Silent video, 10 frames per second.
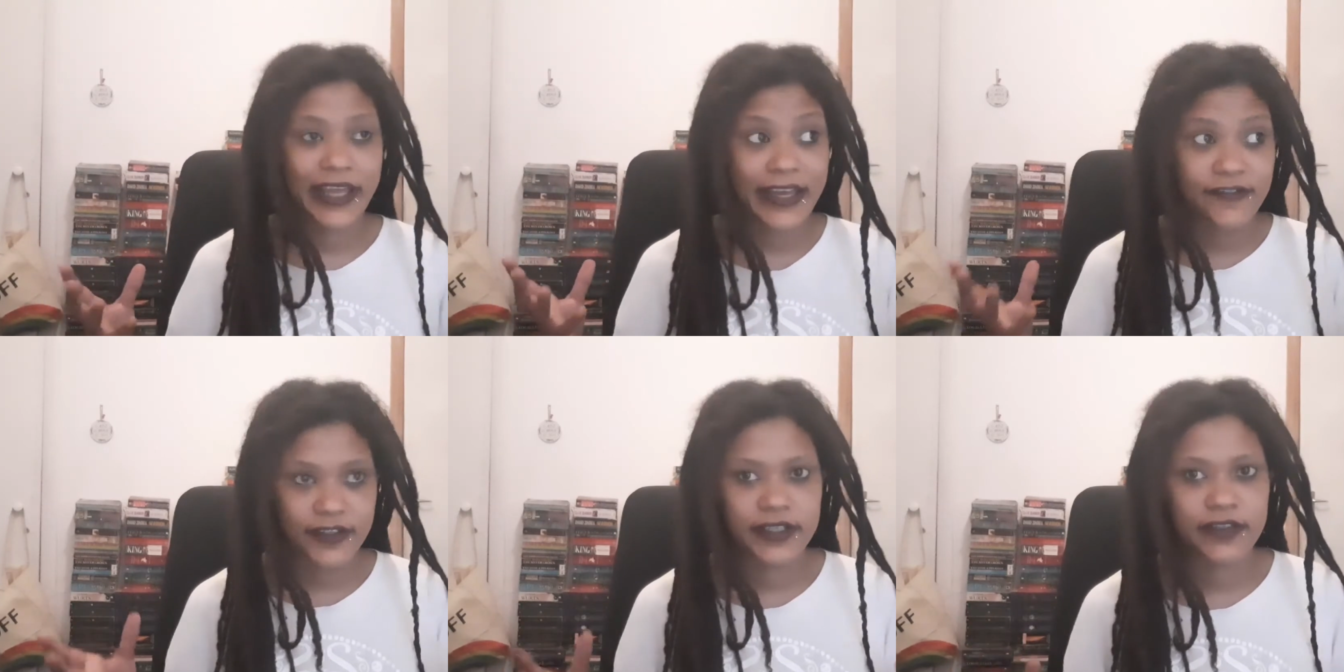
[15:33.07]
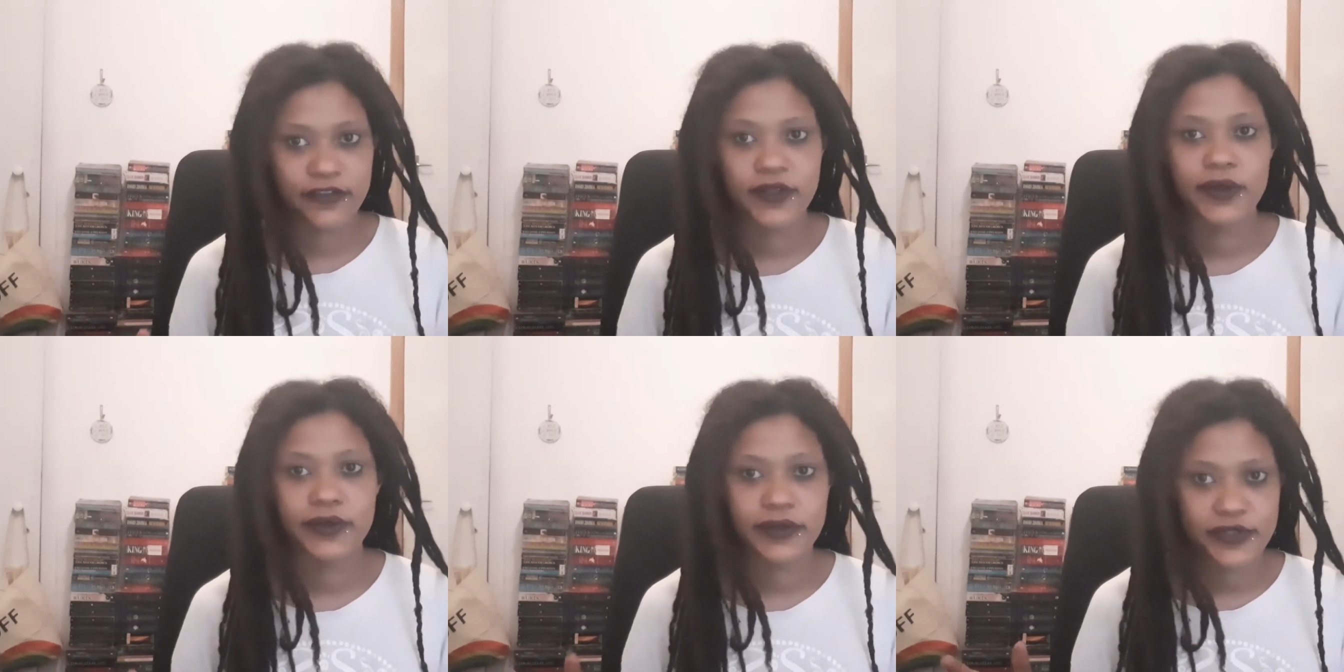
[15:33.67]
heavily
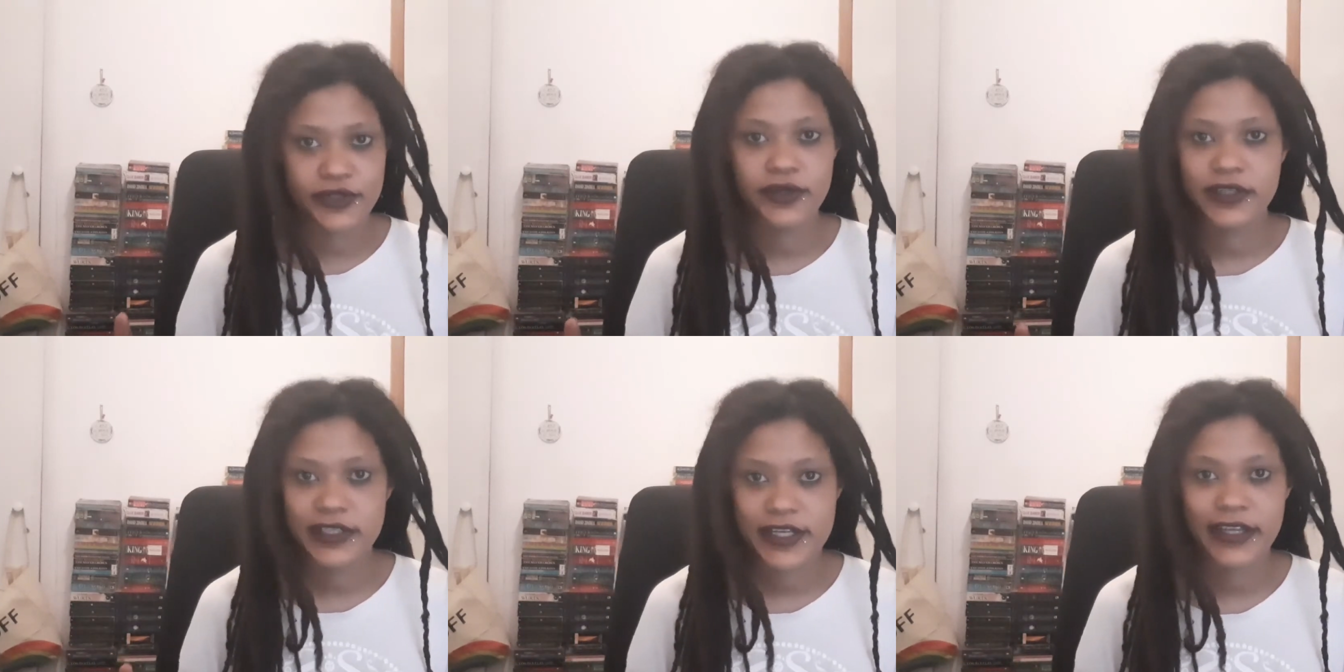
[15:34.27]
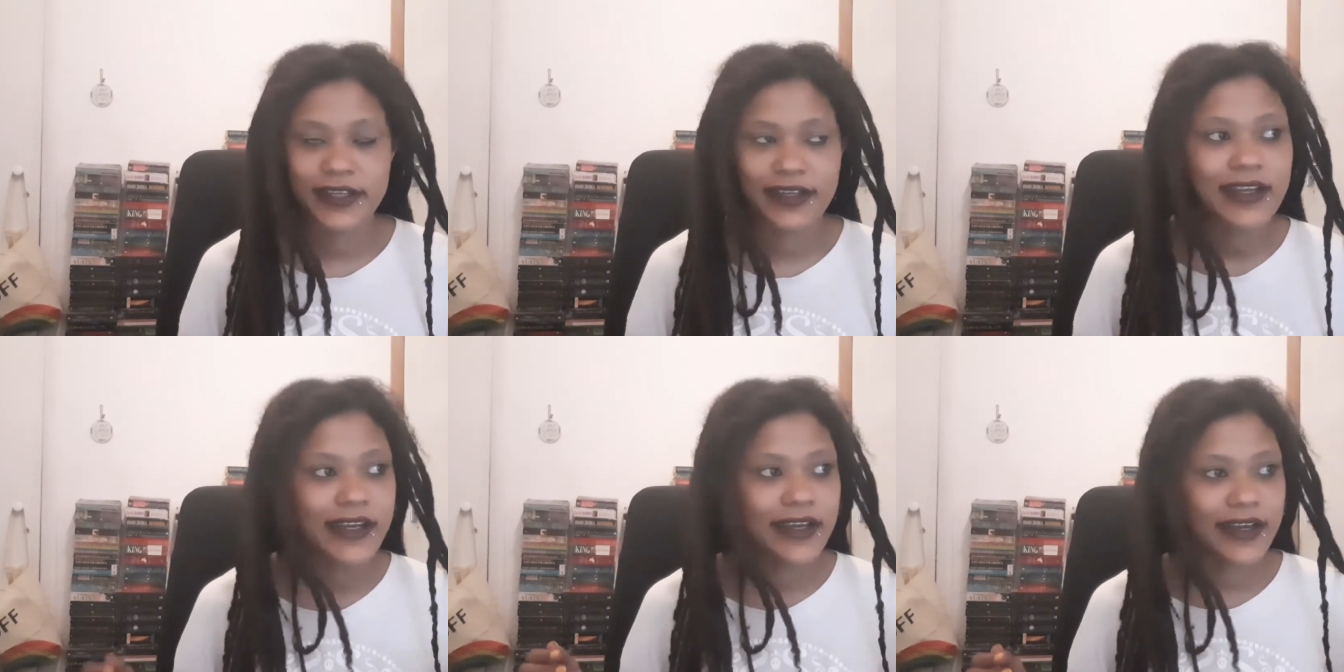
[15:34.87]
flawed storytelling.
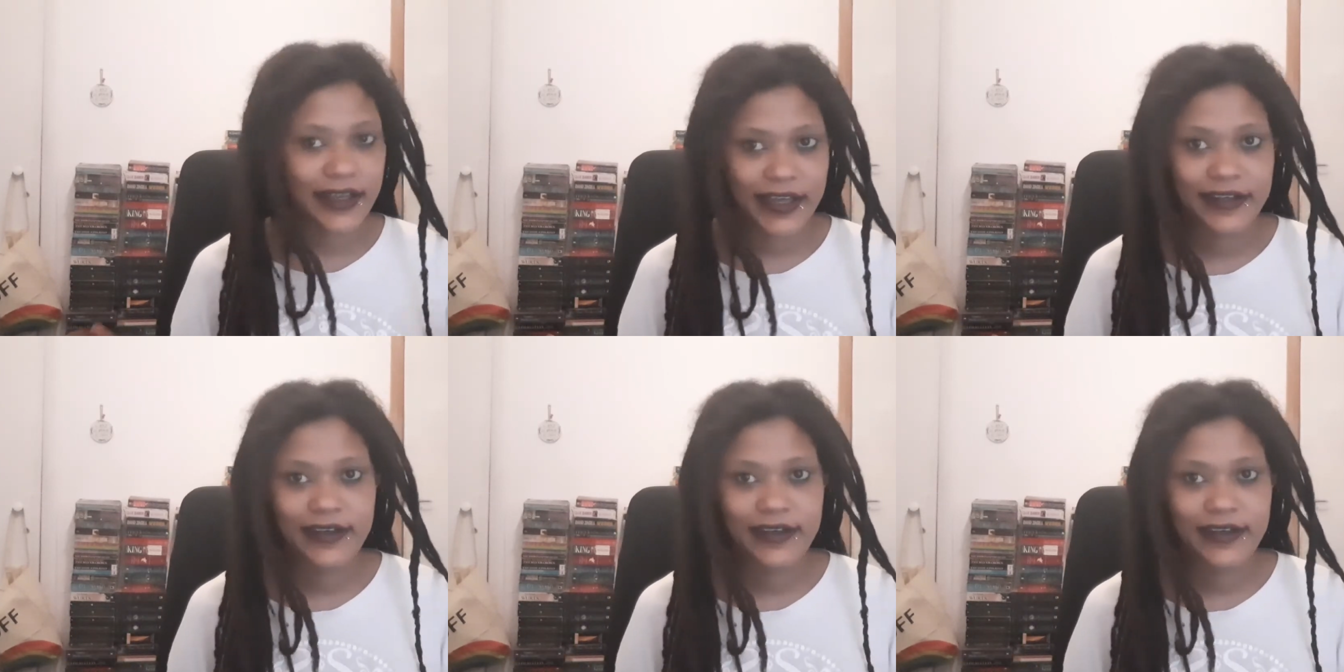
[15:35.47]
Again,